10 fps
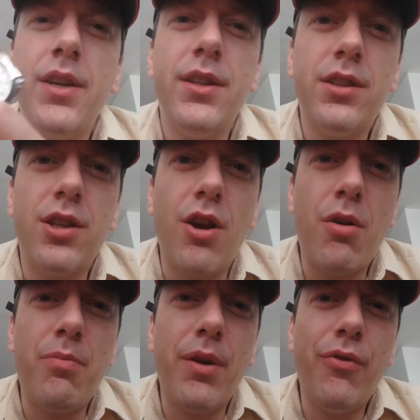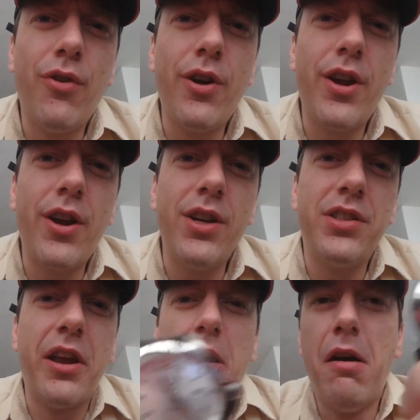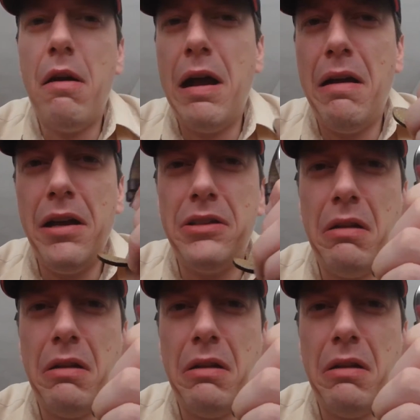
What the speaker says: So before you're gonna say, oh, it's a